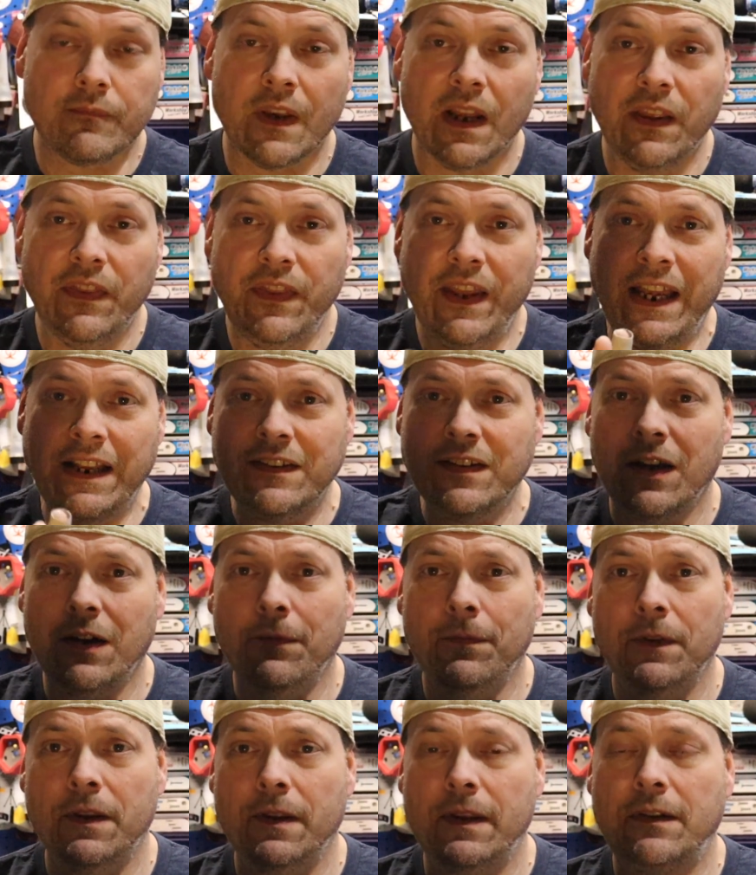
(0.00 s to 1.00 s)
that's
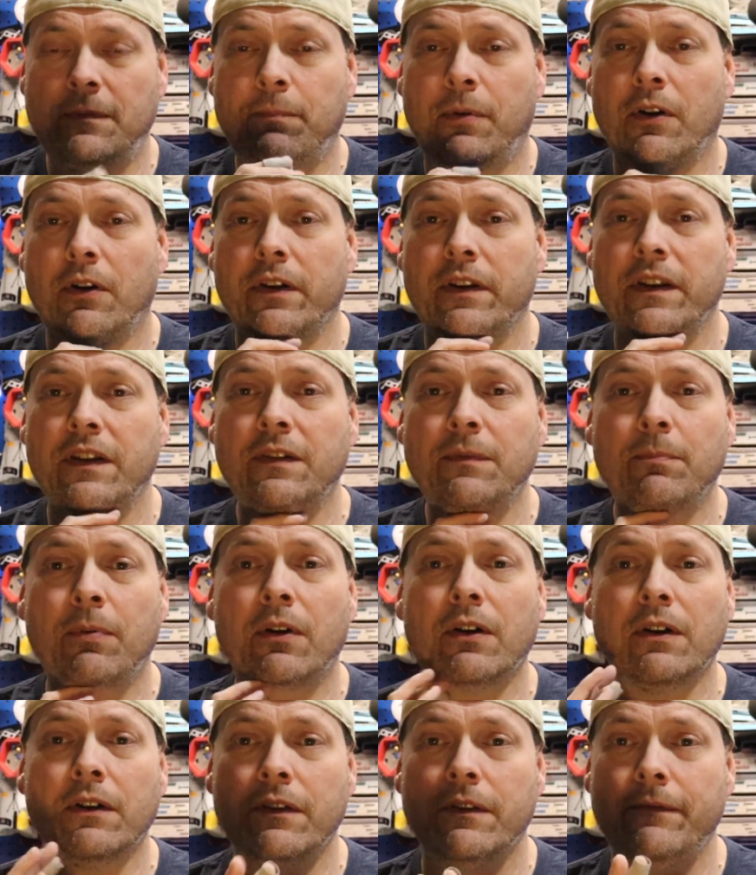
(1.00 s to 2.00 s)
all for this part of this
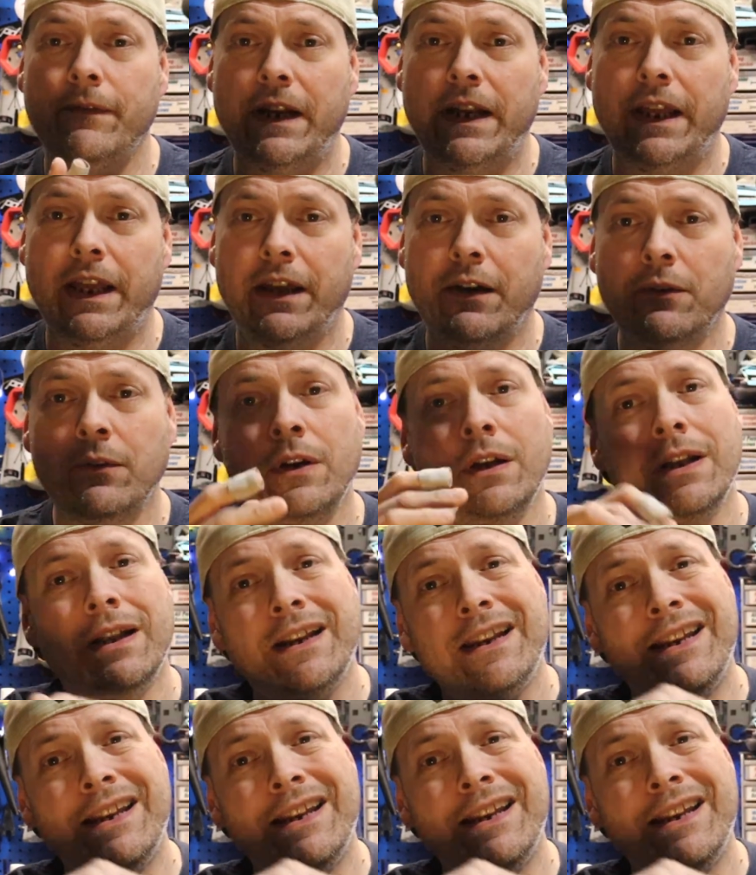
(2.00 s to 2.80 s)
part of the video.